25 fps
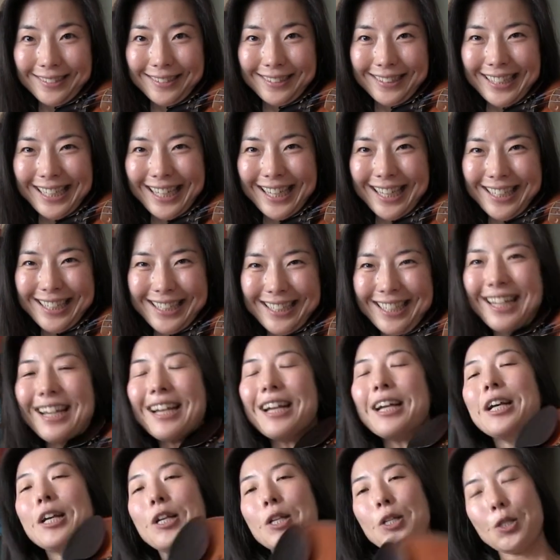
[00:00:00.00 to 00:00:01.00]
Yeah.
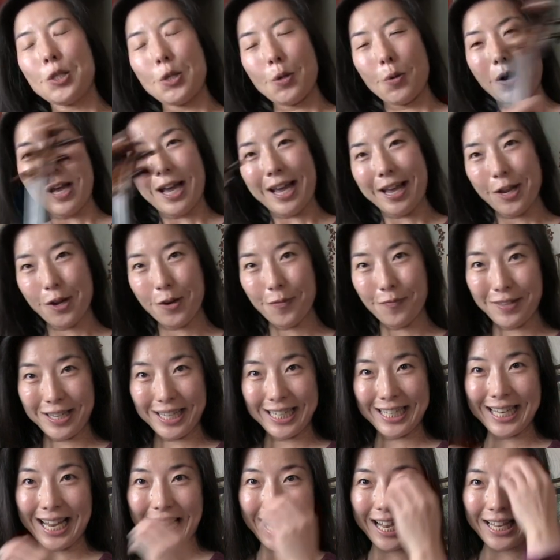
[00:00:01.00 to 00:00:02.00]
So I hope
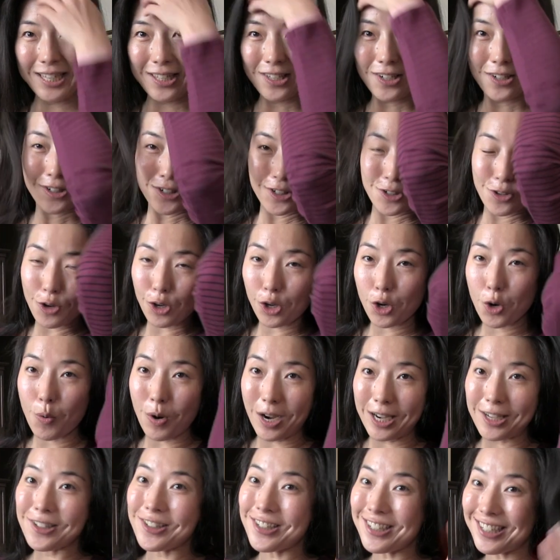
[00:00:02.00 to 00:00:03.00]
this answers your
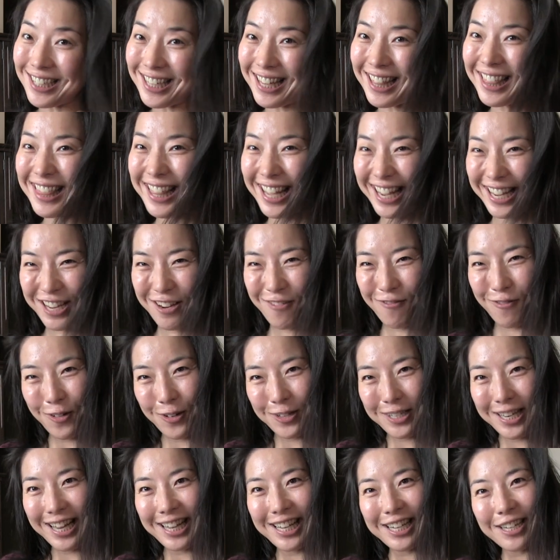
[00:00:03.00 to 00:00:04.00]
question. Thank you for
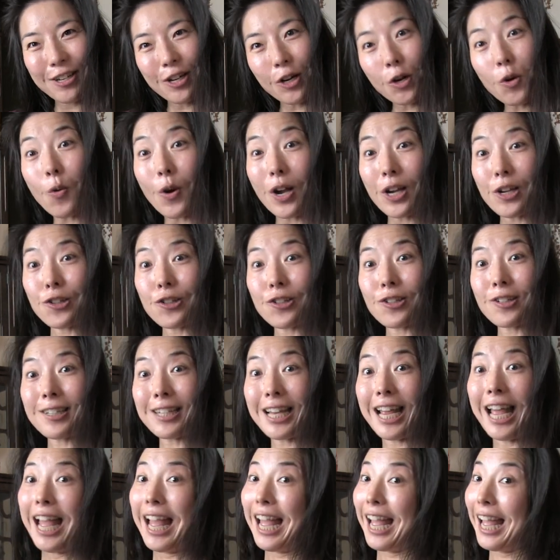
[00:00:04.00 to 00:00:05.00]
sending your questions,
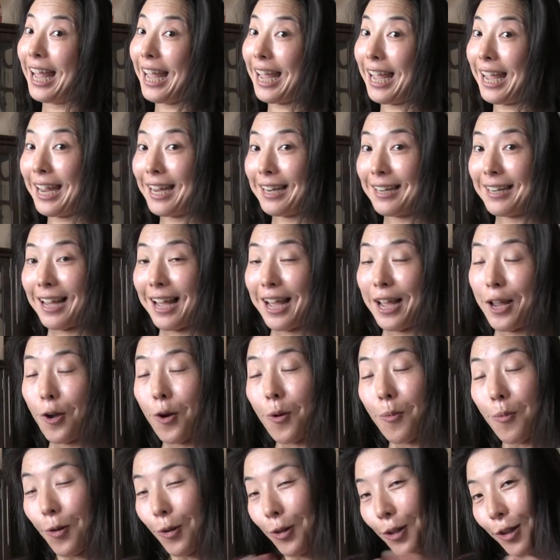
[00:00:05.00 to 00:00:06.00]
and I
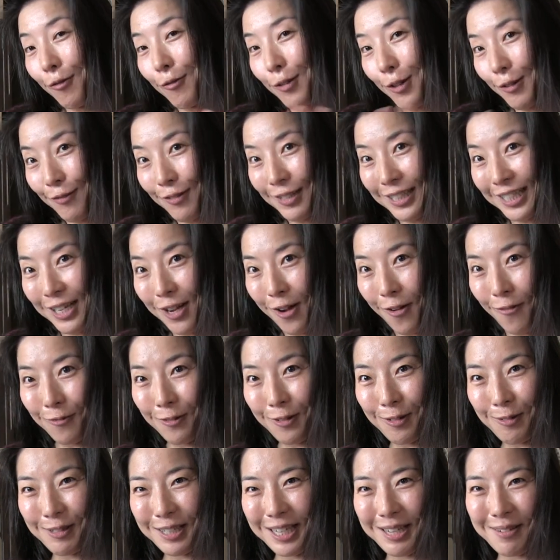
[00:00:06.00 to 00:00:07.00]
hope all of you feel
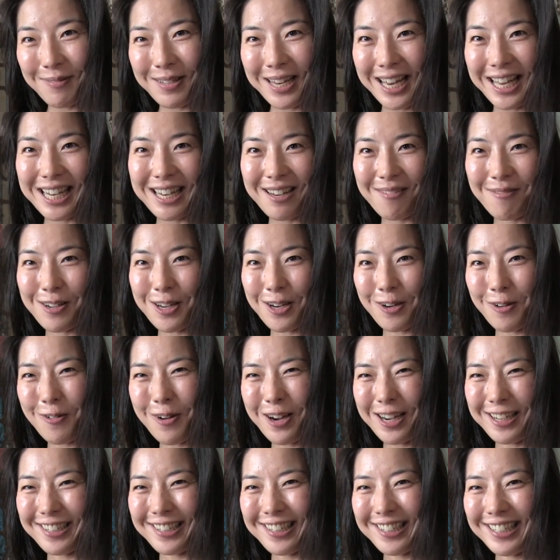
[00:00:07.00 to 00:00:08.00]
comfortable. Keep sending me your
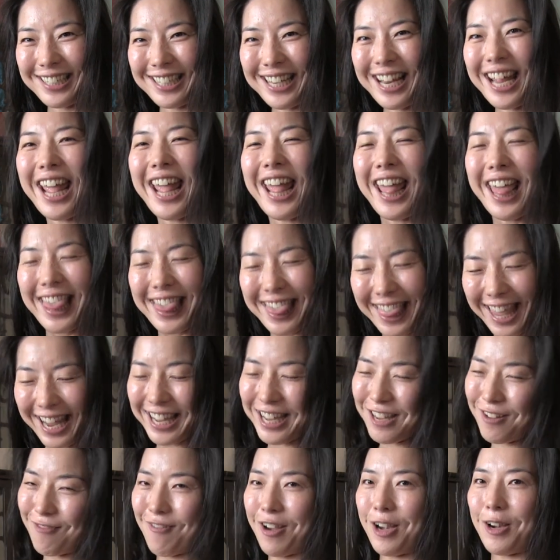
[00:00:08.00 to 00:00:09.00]
questions.
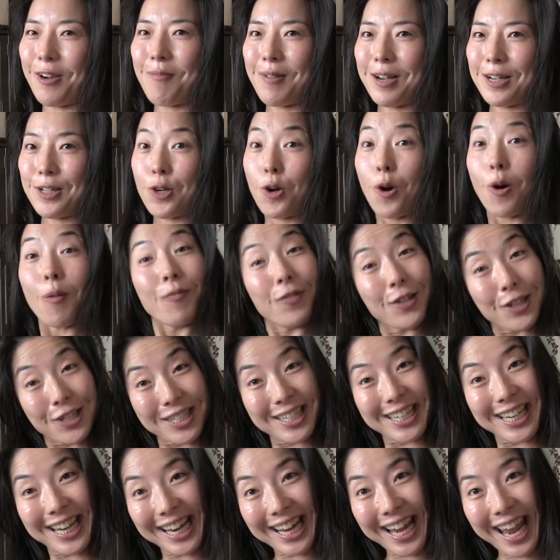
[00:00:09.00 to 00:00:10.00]
Thank you very much. Hope to
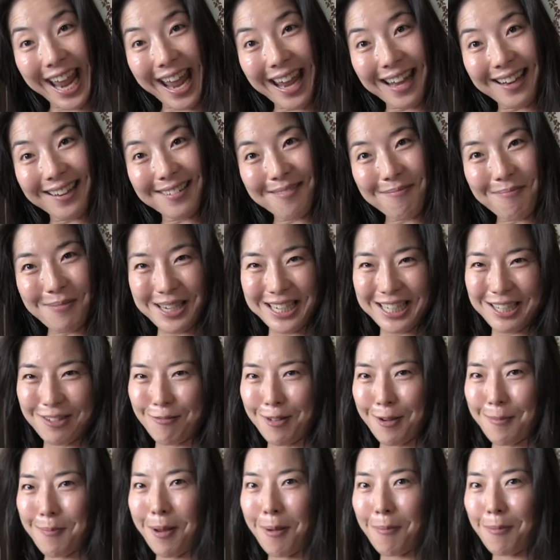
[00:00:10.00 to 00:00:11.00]
see you again. Please
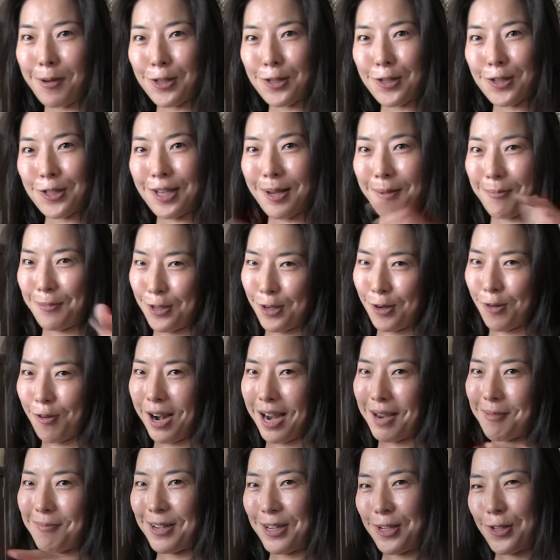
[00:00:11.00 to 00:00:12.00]
remember to
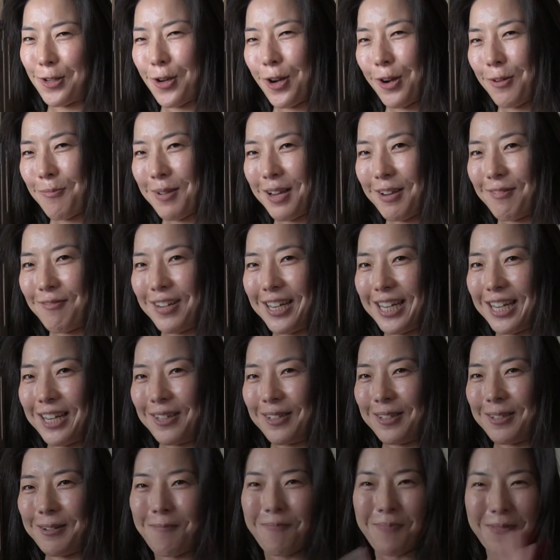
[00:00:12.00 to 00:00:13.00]
subscribe and share my
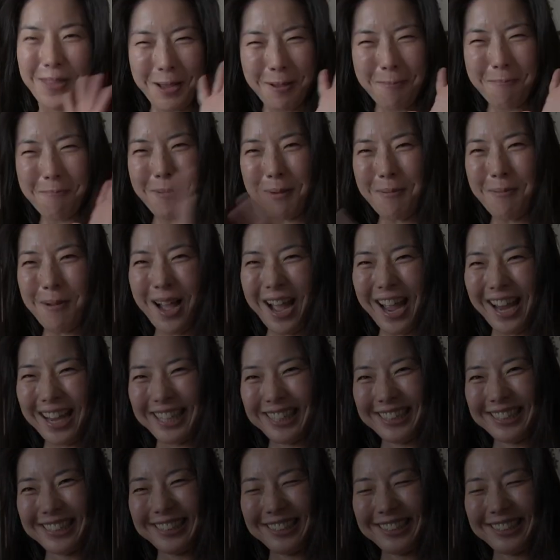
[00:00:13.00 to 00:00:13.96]
videos. Bye bye.